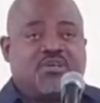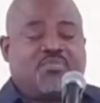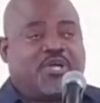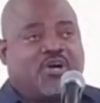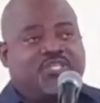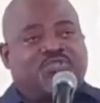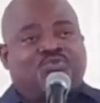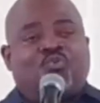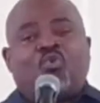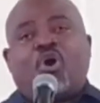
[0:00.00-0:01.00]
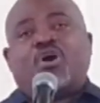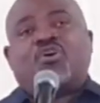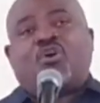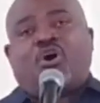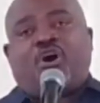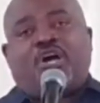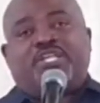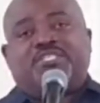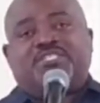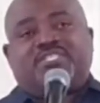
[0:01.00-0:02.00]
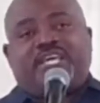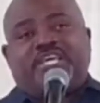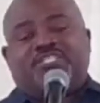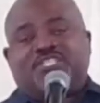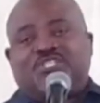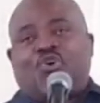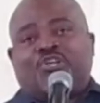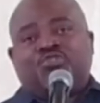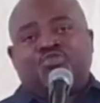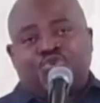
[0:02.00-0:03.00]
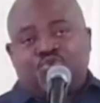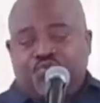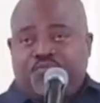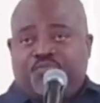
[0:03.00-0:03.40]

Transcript: because what God states he's going to do,